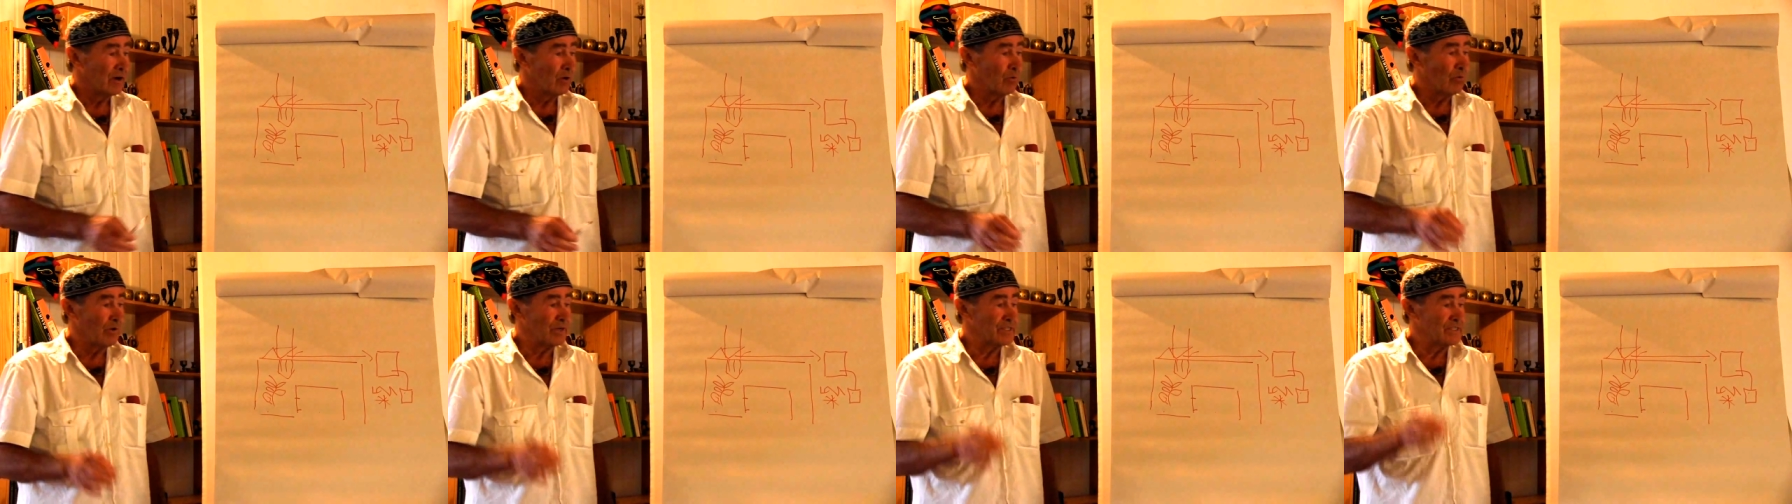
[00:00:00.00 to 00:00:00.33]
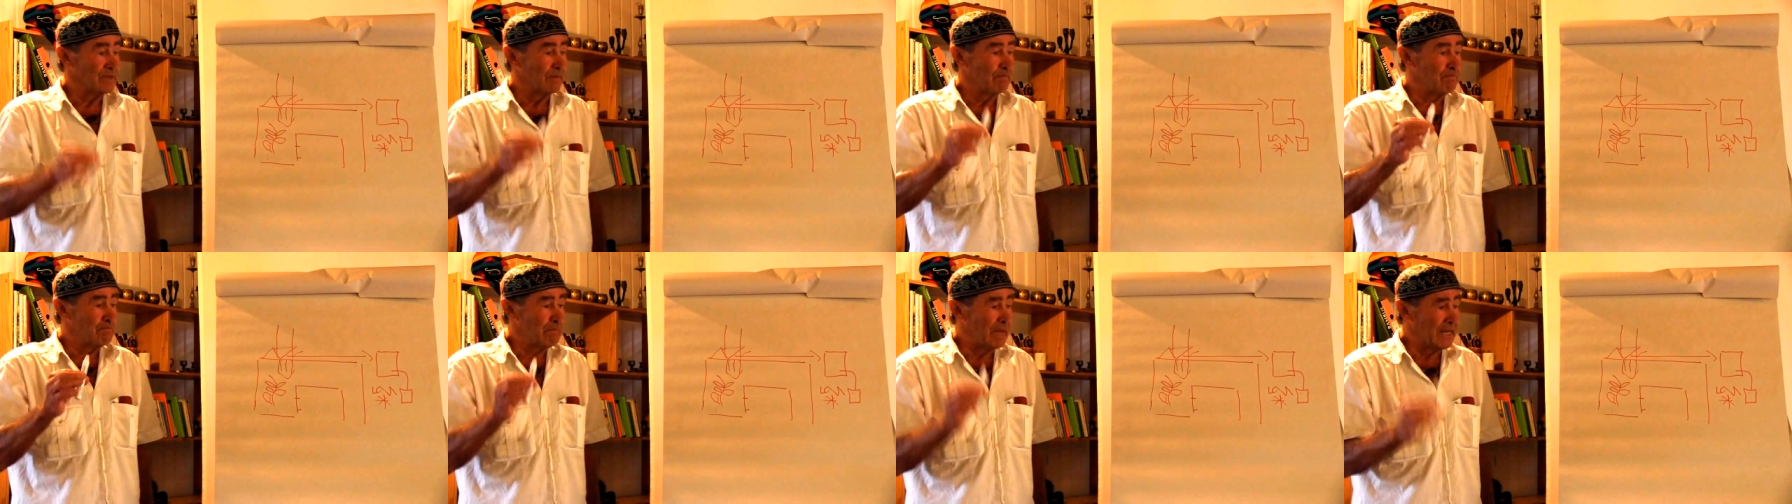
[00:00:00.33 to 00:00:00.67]
with
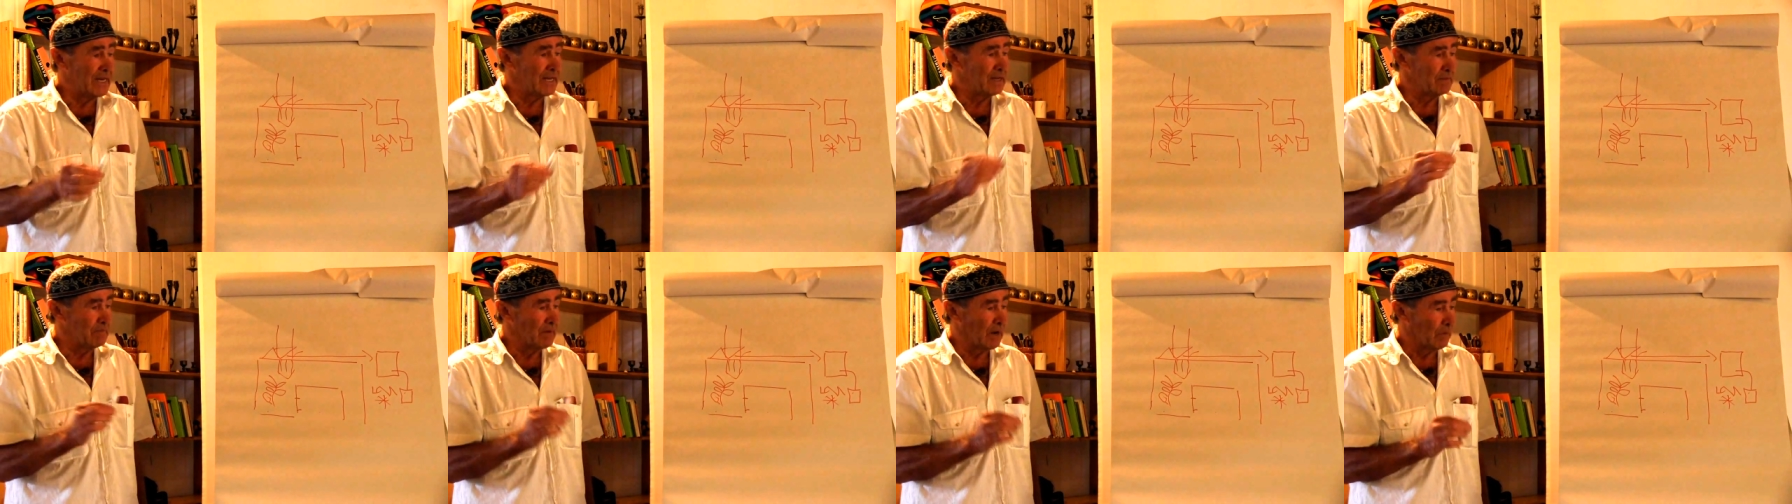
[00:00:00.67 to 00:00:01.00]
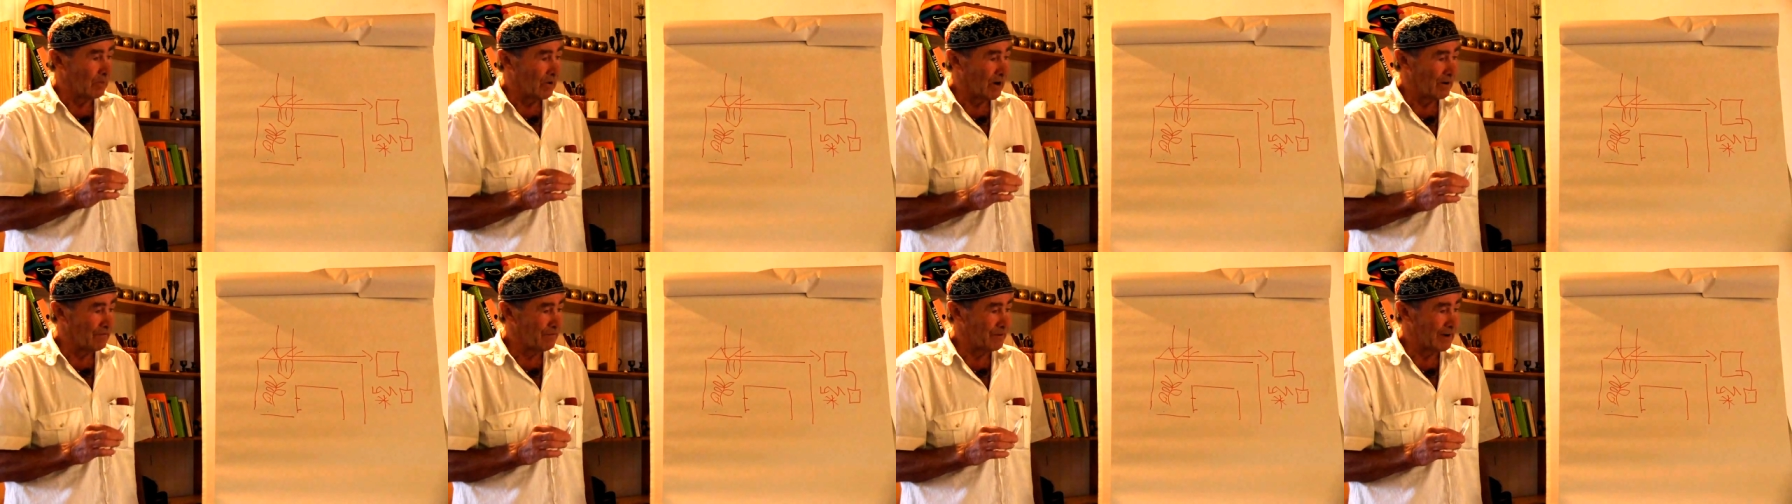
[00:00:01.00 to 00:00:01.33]
a
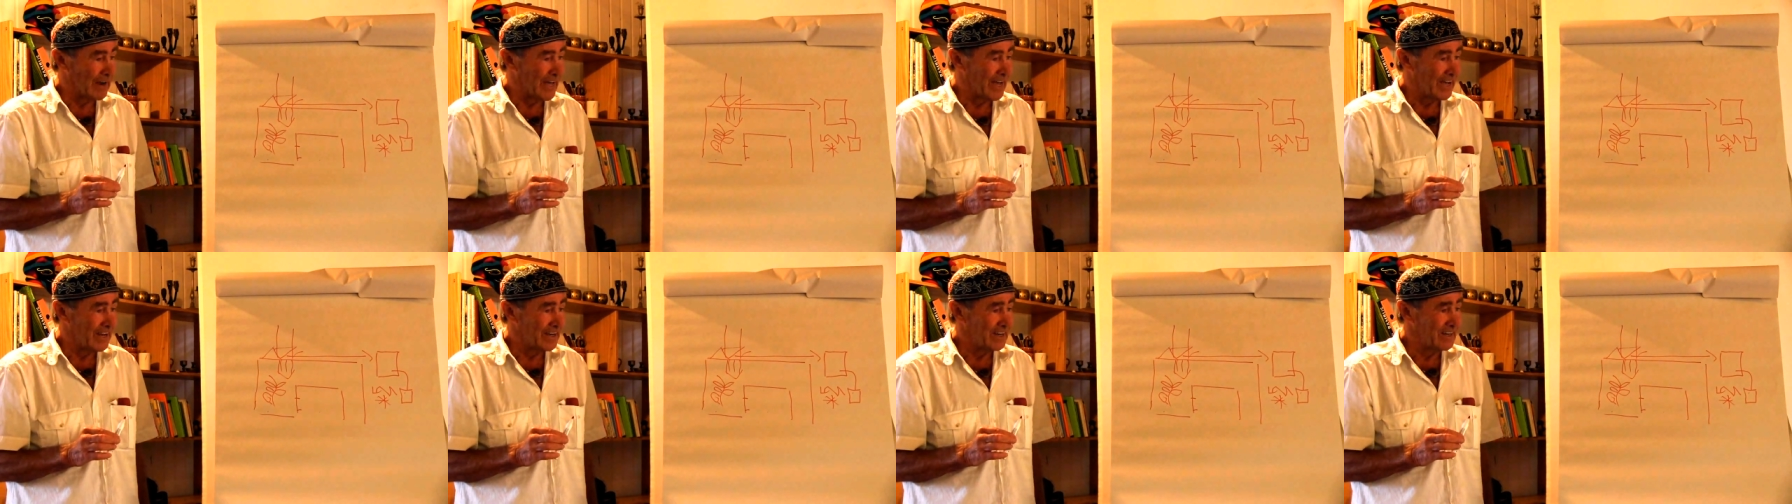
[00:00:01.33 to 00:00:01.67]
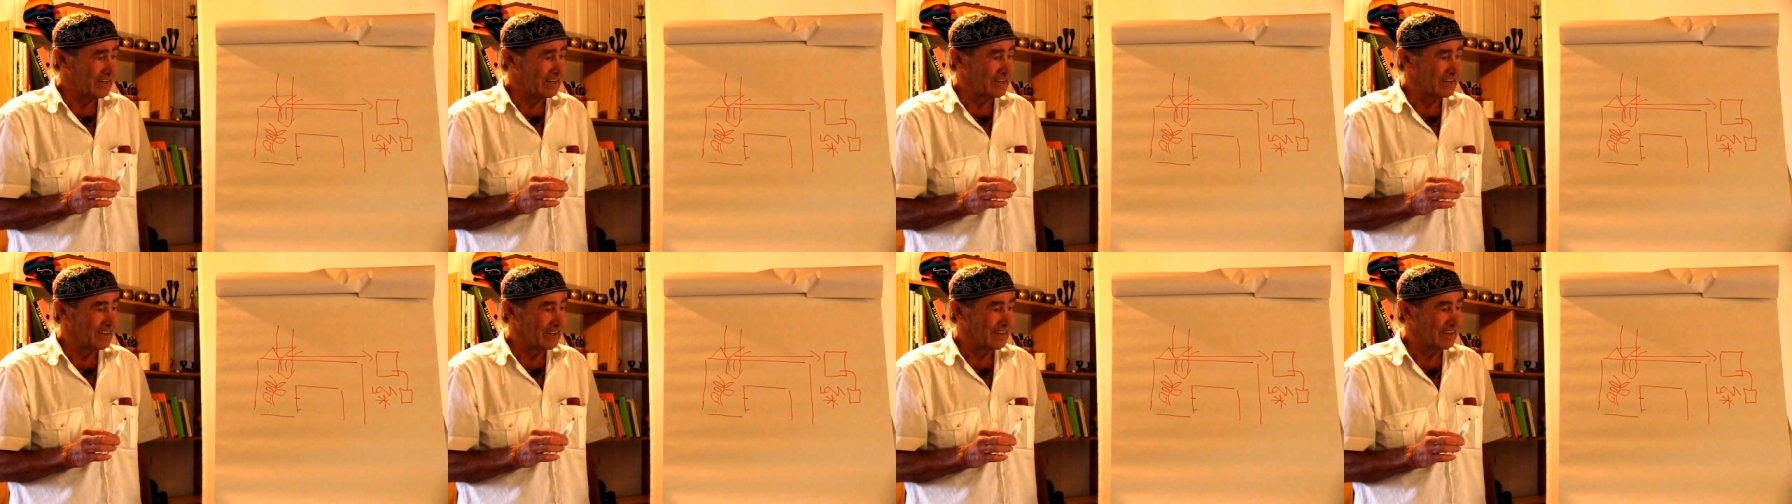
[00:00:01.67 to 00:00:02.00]
minimum of
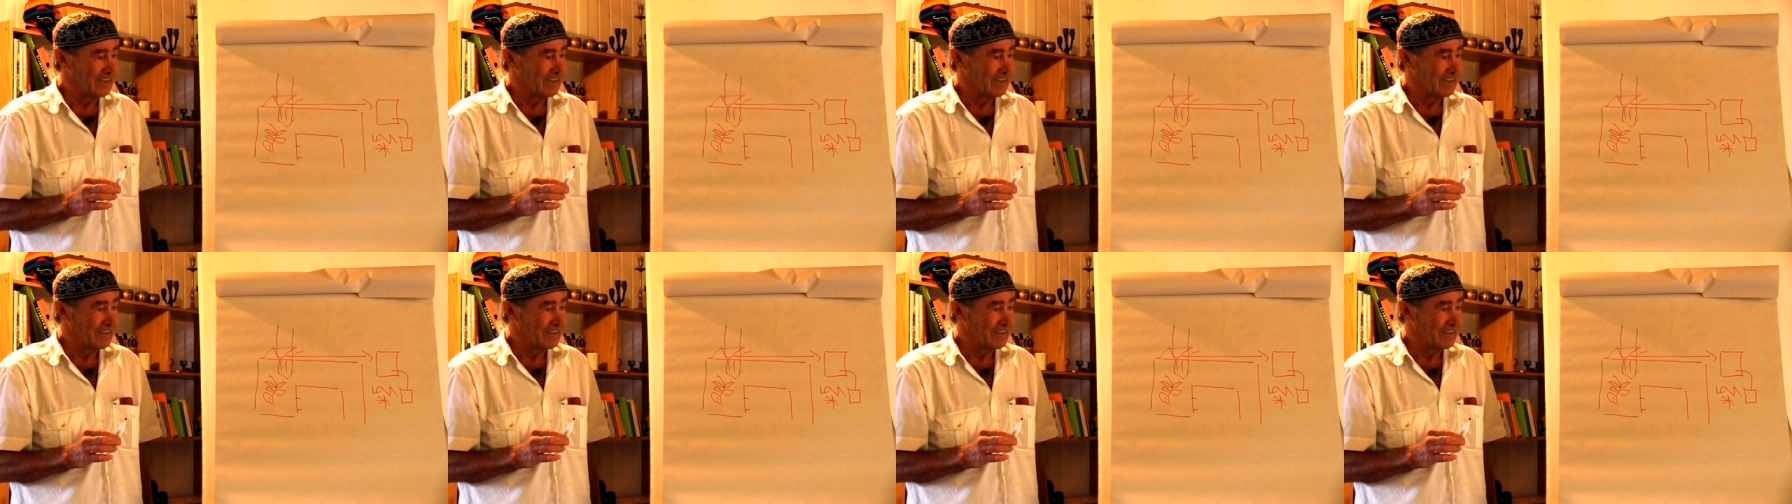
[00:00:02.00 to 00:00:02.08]
land